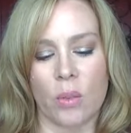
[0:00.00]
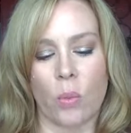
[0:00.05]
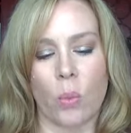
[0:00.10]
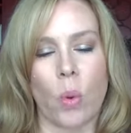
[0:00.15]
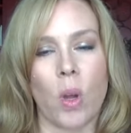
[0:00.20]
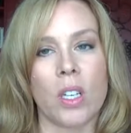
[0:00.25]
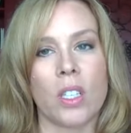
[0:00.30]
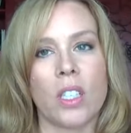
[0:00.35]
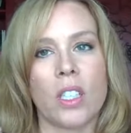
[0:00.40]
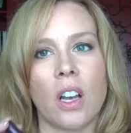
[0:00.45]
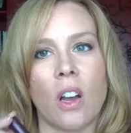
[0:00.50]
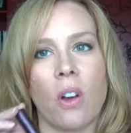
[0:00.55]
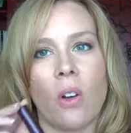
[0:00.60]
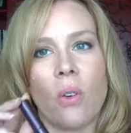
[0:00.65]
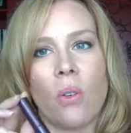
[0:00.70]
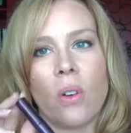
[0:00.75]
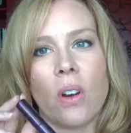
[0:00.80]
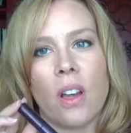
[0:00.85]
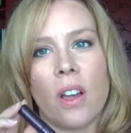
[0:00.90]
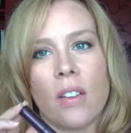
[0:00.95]
one
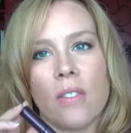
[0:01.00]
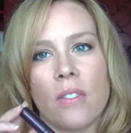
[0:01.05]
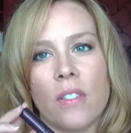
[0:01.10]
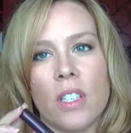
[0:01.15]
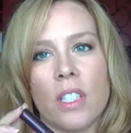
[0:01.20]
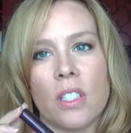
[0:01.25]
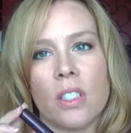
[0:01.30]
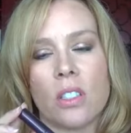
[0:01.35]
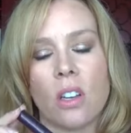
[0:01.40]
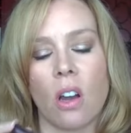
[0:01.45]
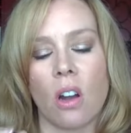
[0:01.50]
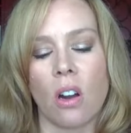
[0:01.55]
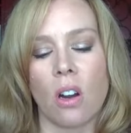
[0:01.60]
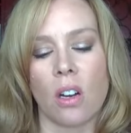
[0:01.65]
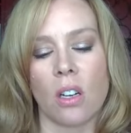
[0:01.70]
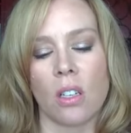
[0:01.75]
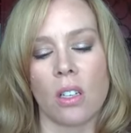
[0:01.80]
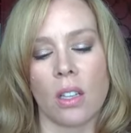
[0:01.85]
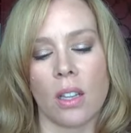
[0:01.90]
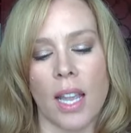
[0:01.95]
coat of the
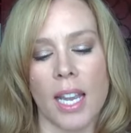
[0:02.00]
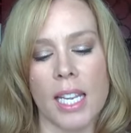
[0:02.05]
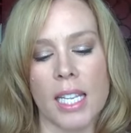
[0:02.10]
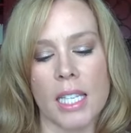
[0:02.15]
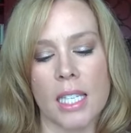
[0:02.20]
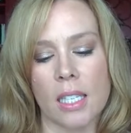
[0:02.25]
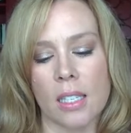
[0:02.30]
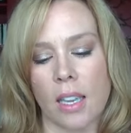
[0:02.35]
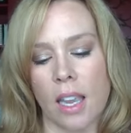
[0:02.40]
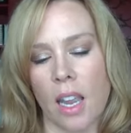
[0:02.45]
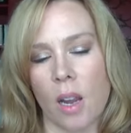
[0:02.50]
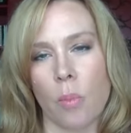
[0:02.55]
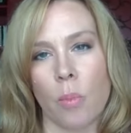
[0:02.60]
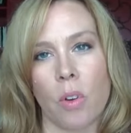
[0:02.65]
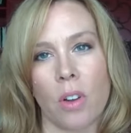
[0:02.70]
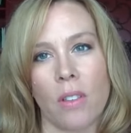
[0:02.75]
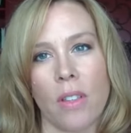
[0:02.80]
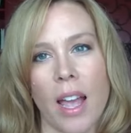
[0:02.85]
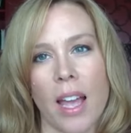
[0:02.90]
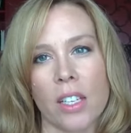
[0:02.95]
Tarte Lights
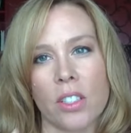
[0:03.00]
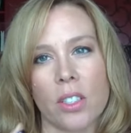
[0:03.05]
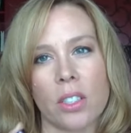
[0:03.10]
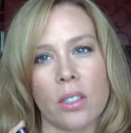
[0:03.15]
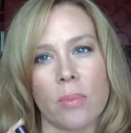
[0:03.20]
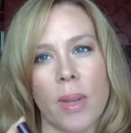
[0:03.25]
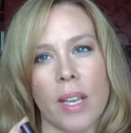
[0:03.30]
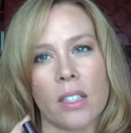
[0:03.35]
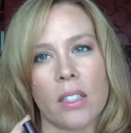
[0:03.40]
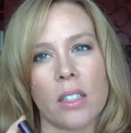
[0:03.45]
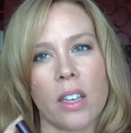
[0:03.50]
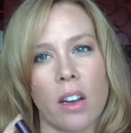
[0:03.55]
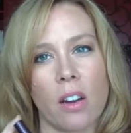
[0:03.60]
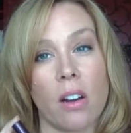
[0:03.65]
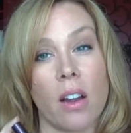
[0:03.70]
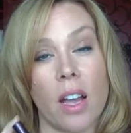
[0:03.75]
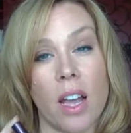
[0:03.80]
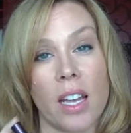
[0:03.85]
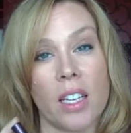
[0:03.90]
Camera Lashes mascara.